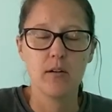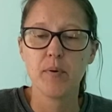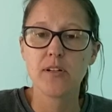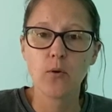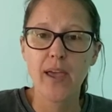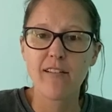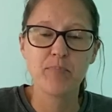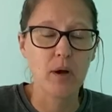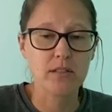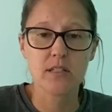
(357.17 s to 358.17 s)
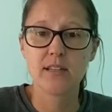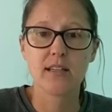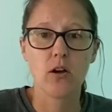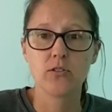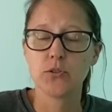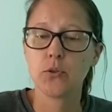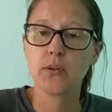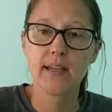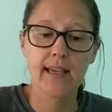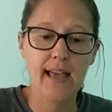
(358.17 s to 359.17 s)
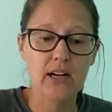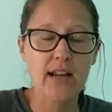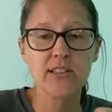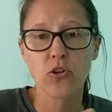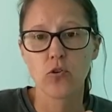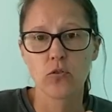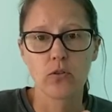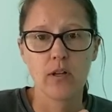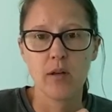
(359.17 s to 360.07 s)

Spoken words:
But no, we have buses that go to Querétaro,